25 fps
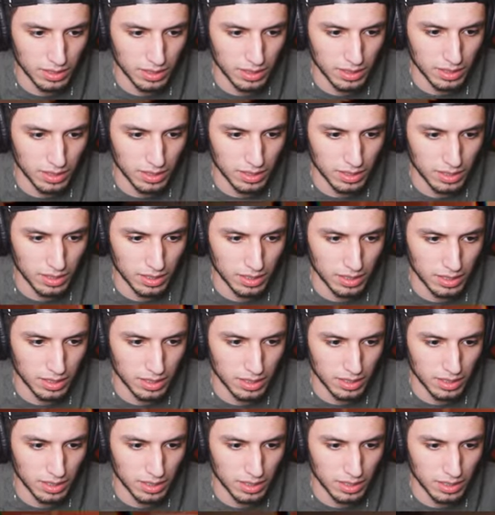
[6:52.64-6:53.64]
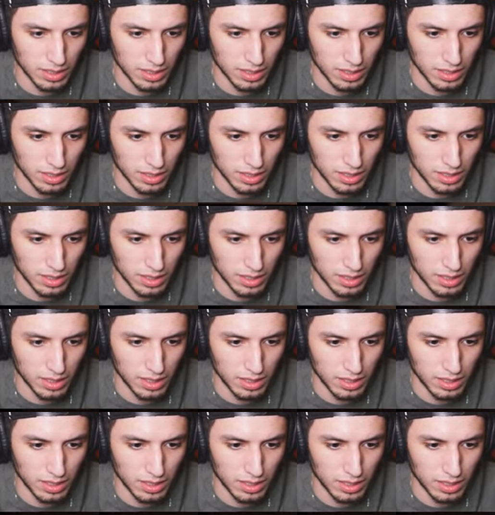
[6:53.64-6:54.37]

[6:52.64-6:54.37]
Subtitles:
(no one is talking)